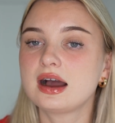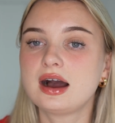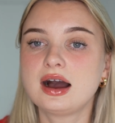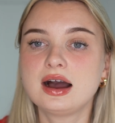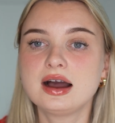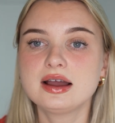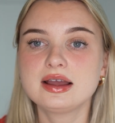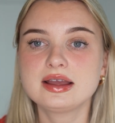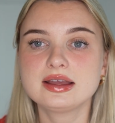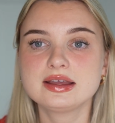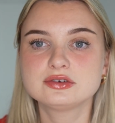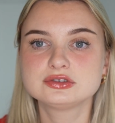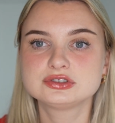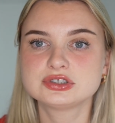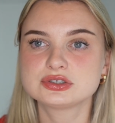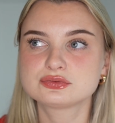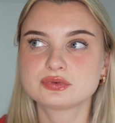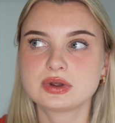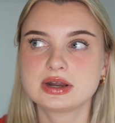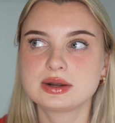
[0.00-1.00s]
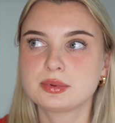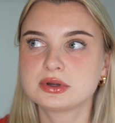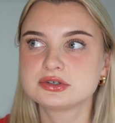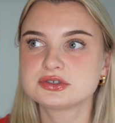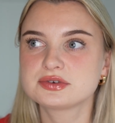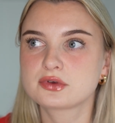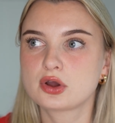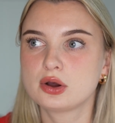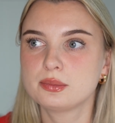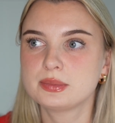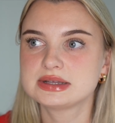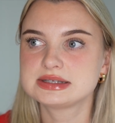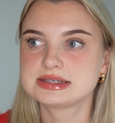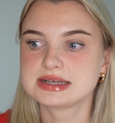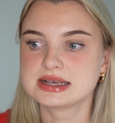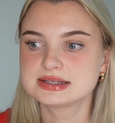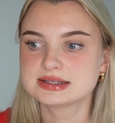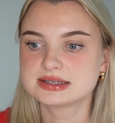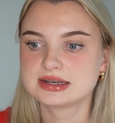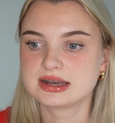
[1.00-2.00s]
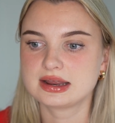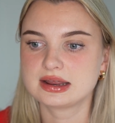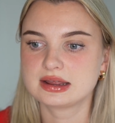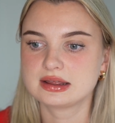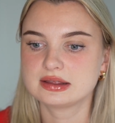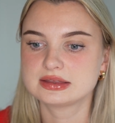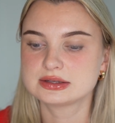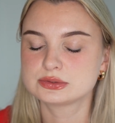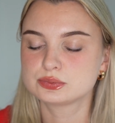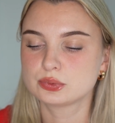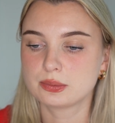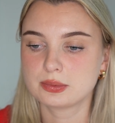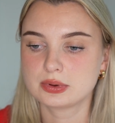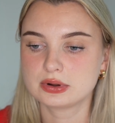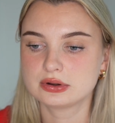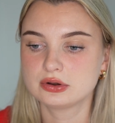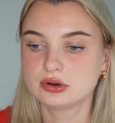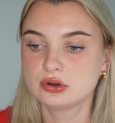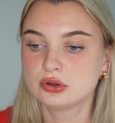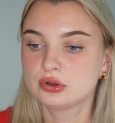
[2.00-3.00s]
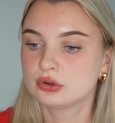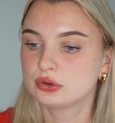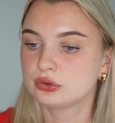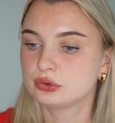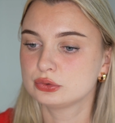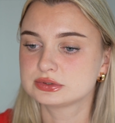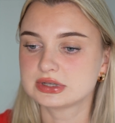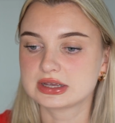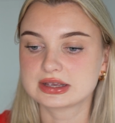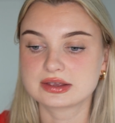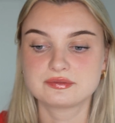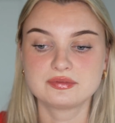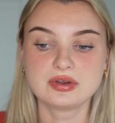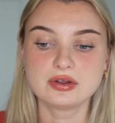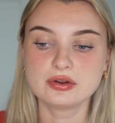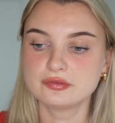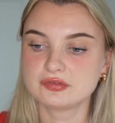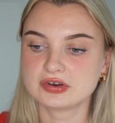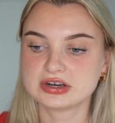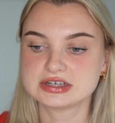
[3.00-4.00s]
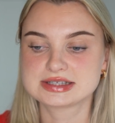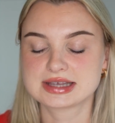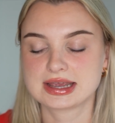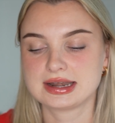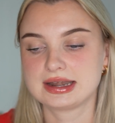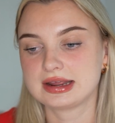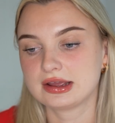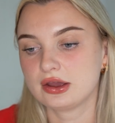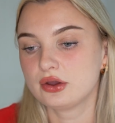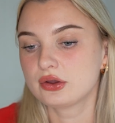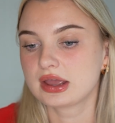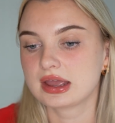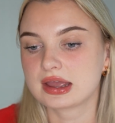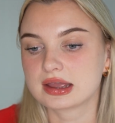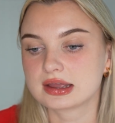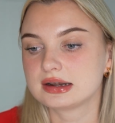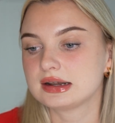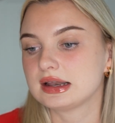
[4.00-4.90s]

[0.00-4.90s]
I just read a bunch of comments yesterday, this woman who's very, very skinny. Okay,